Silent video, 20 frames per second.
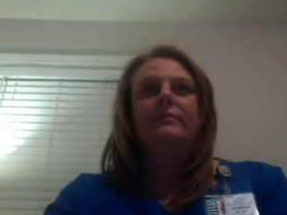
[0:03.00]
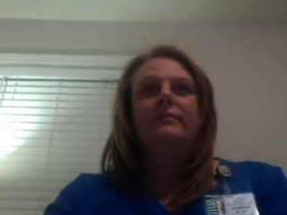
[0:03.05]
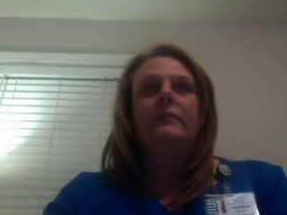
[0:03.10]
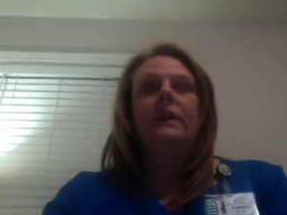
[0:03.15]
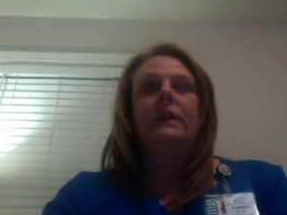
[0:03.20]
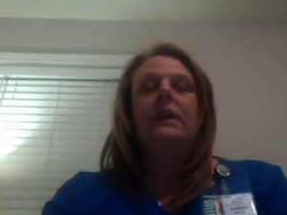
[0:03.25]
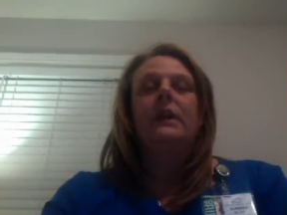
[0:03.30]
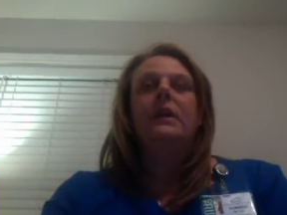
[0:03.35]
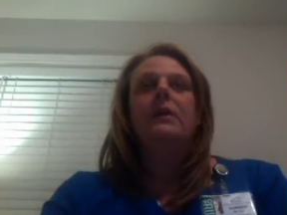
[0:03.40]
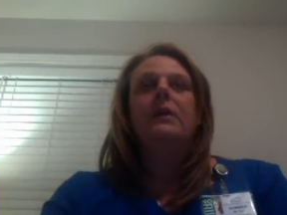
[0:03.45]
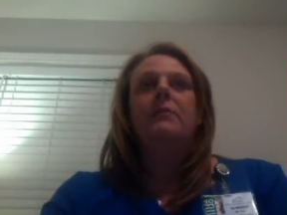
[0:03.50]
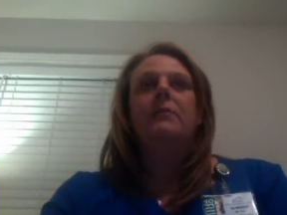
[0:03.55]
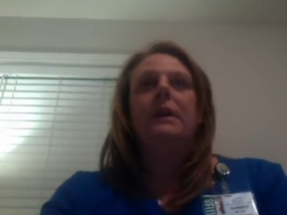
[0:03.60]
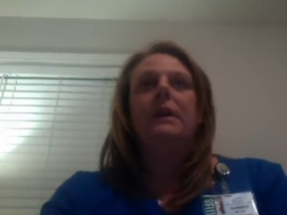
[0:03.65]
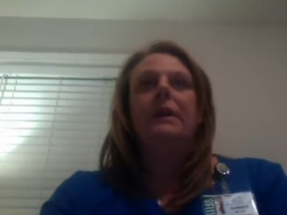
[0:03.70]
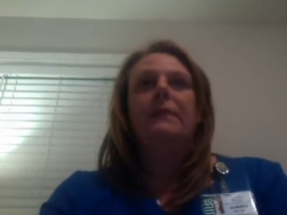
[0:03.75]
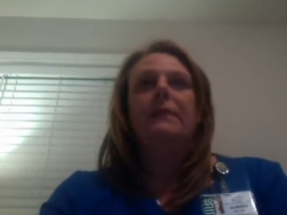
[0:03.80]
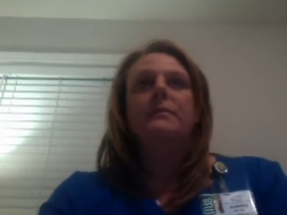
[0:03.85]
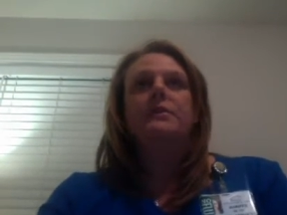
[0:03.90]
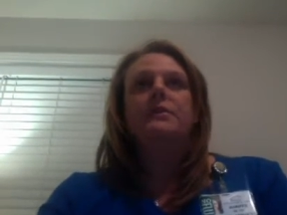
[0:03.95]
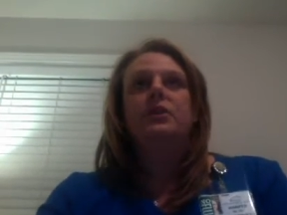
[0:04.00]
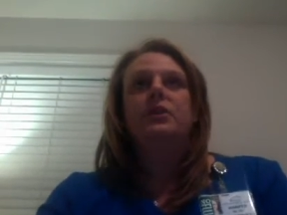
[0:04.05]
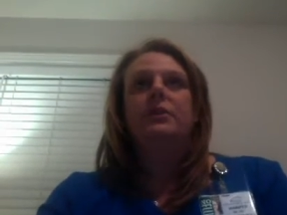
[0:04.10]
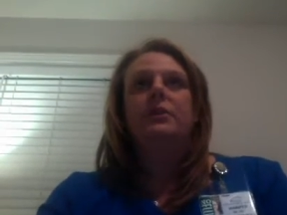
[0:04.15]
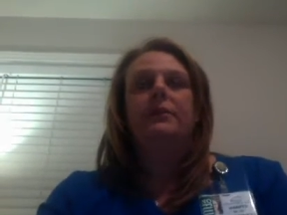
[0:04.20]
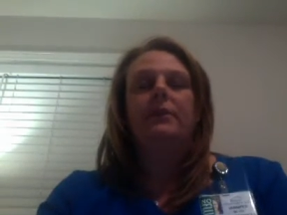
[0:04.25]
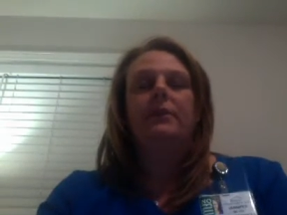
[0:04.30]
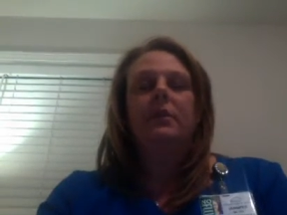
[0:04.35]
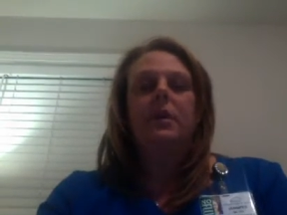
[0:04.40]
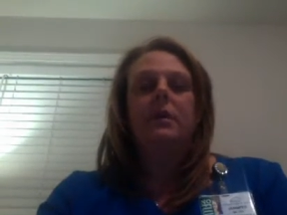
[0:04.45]
Hello, my name is
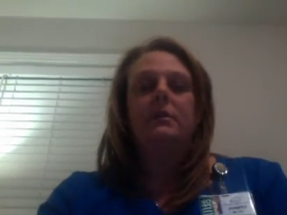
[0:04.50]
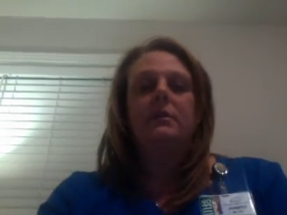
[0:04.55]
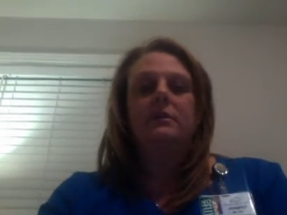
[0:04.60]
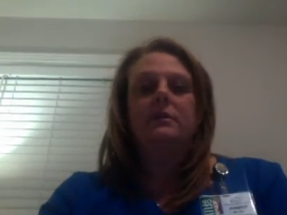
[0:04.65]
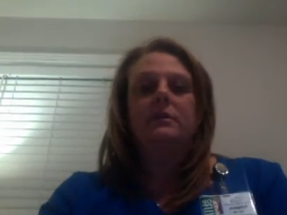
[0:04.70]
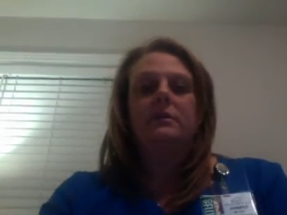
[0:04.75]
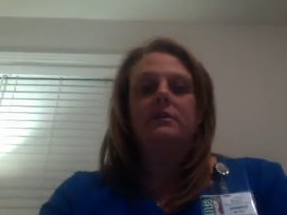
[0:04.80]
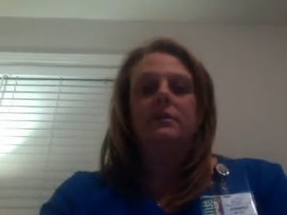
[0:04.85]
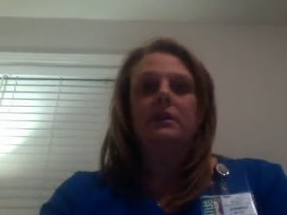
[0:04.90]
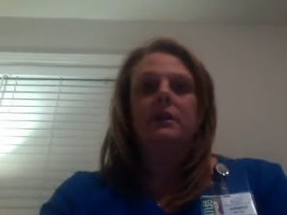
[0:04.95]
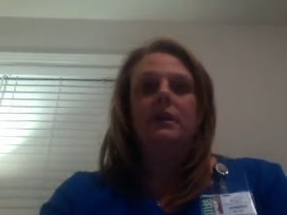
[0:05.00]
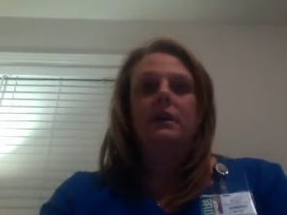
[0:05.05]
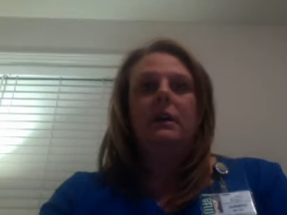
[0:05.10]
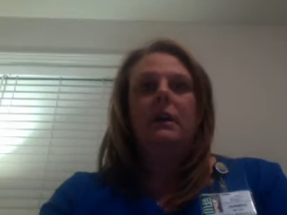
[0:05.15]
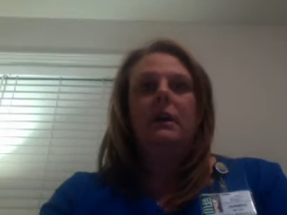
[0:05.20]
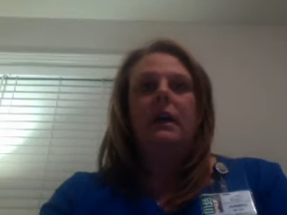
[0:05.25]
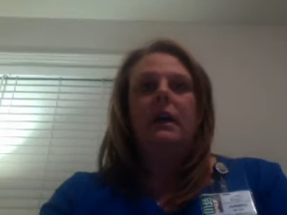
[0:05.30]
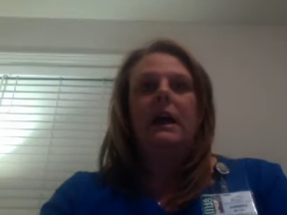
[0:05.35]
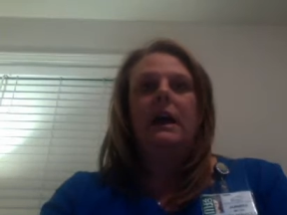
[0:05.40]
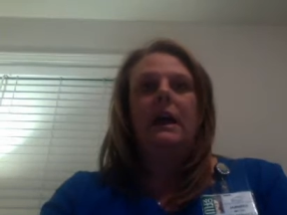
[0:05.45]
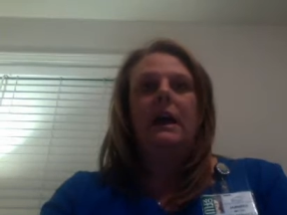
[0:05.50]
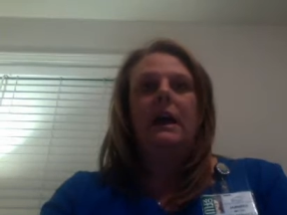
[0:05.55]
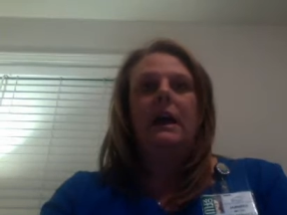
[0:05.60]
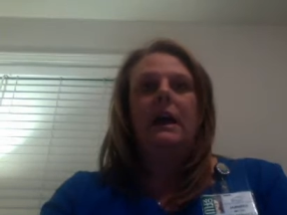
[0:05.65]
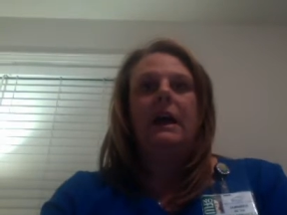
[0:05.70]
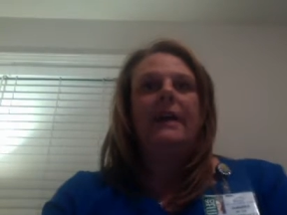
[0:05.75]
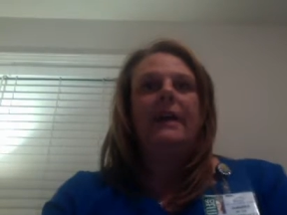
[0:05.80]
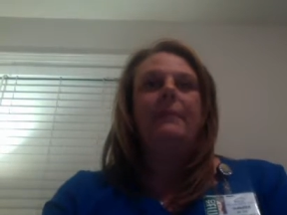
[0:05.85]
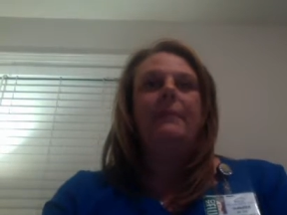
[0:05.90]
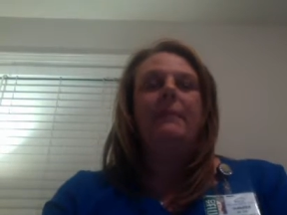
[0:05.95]
Jennifer Alton. I
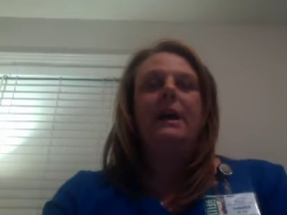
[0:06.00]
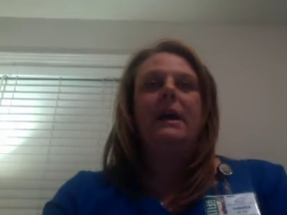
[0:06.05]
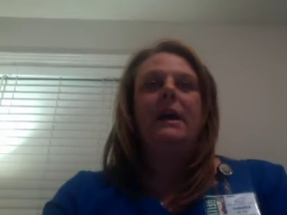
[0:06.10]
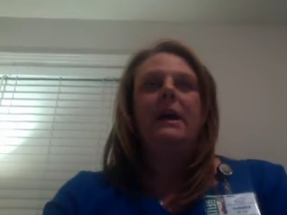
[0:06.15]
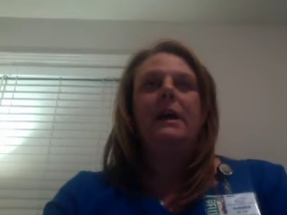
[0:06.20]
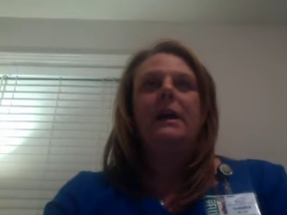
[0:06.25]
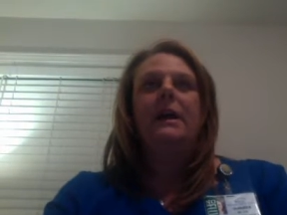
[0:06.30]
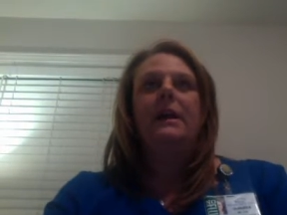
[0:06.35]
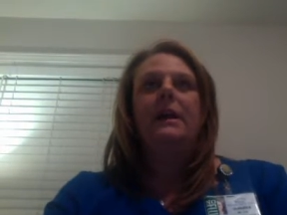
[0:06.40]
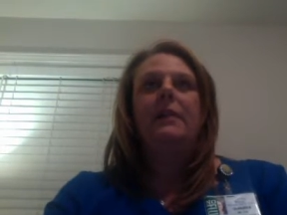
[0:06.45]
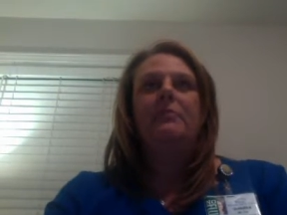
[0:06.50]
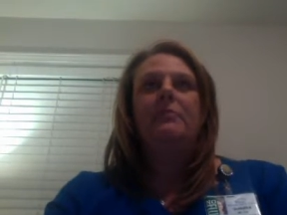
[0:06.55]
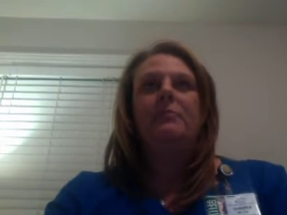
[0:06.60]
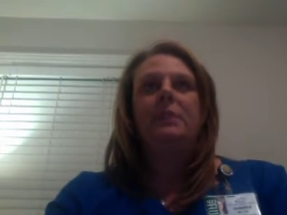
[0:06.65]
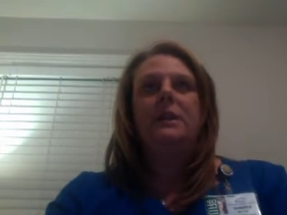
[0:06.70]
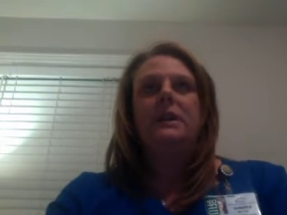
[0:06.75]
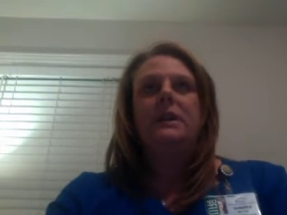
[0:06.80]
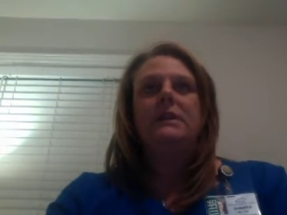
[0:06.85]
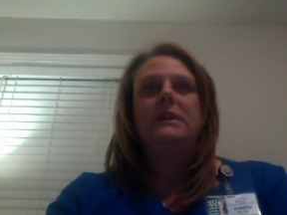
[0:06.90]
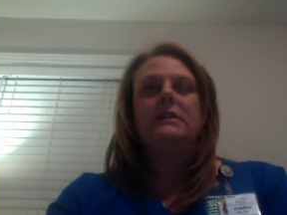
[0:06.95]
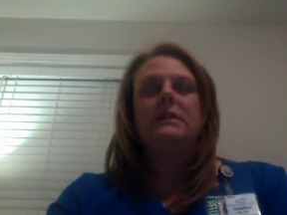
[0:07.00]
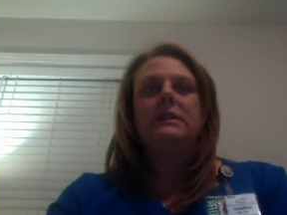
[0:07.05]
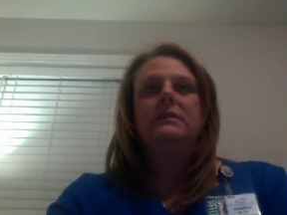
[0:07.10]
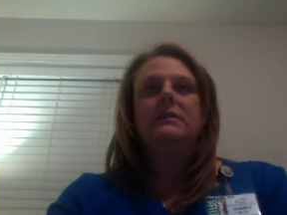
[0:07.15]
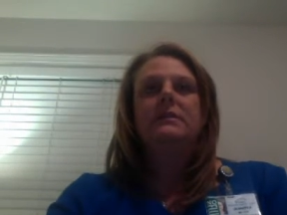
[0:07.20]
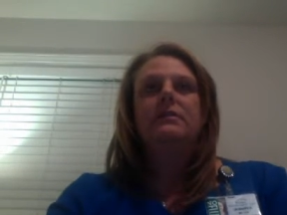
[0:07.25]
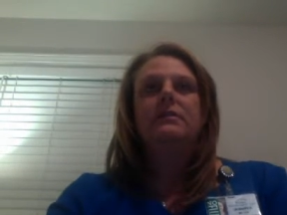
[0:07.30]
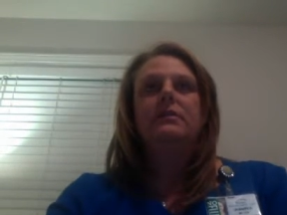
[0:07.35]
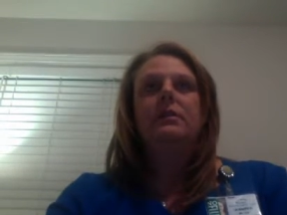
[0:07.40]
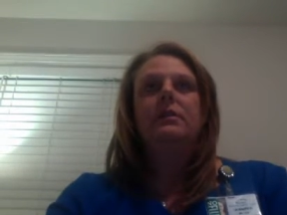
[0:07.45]
am a BSN
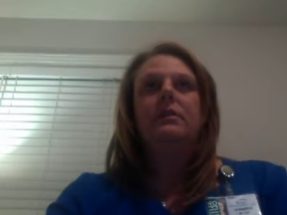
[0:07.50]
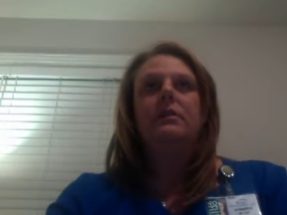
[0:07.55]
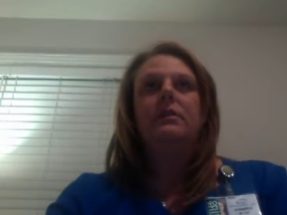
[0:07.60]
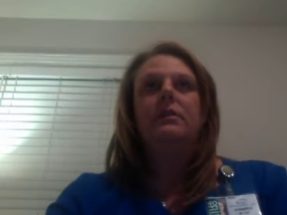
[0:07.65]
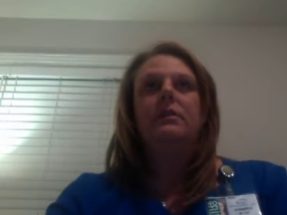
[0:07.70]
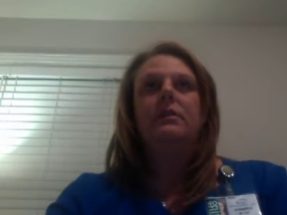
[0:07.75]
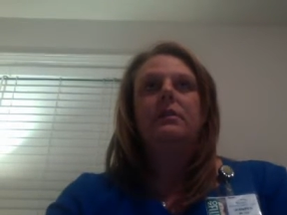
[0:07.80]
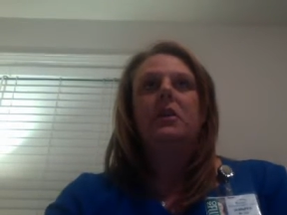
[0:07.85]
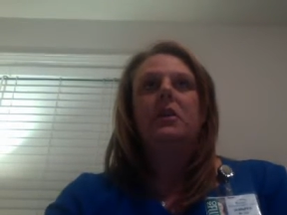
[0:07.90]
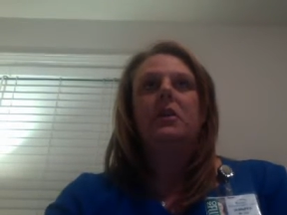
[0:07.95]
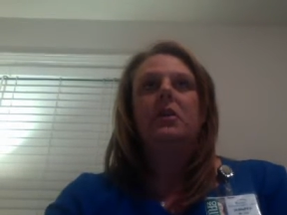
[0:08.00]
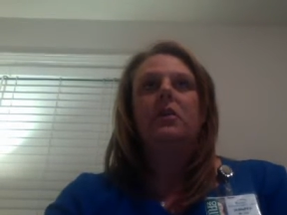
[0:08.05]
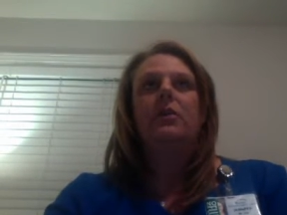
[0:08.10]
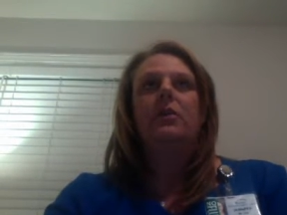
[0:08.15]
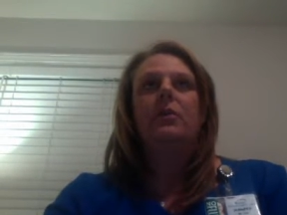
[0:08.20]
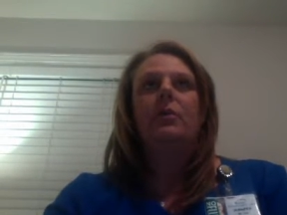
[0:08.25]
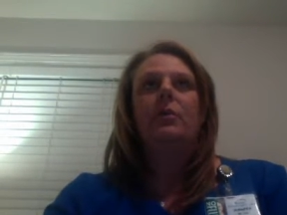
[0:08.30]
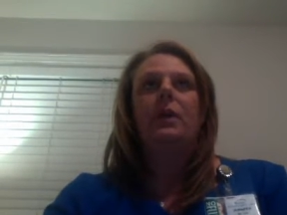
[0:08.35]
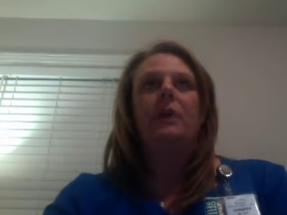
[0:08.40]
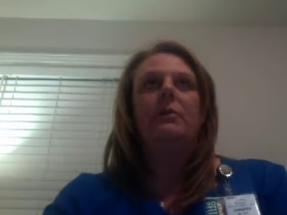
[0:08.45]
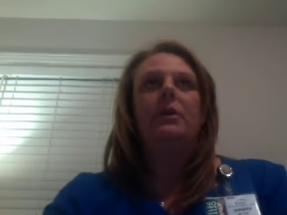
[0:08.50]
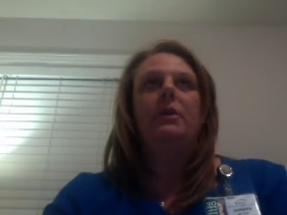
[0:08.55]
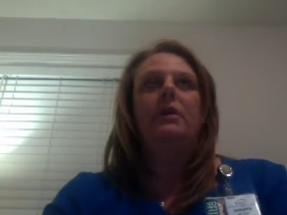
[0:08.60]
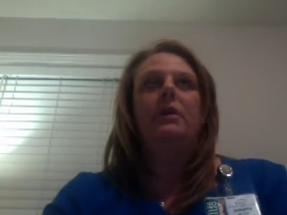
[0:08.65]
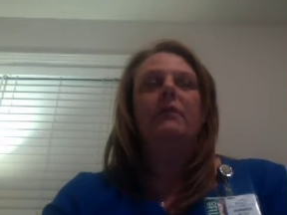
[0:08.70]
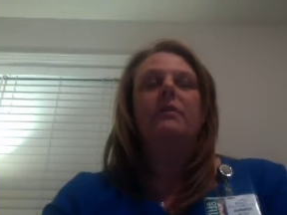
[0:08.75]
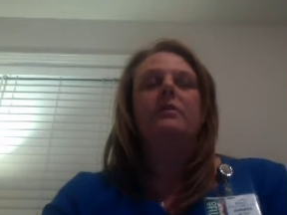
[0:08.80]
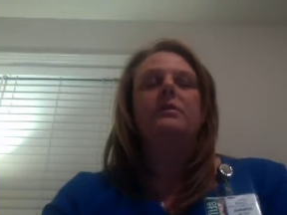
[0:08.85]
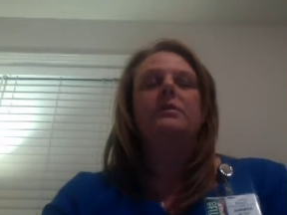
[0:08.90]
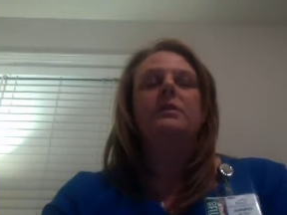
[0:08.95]
student at Gardner-Webb
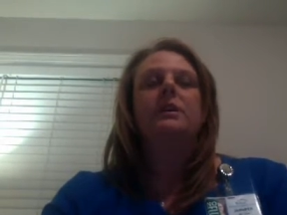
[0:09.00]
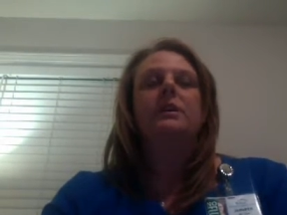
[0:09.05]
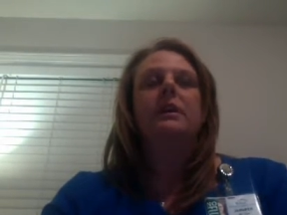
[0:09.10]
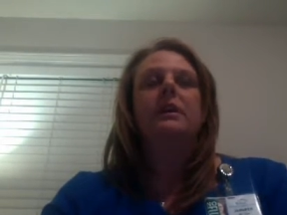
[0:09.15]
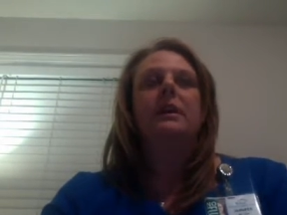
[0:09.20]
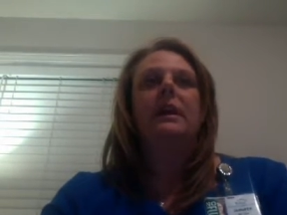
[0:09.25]
University,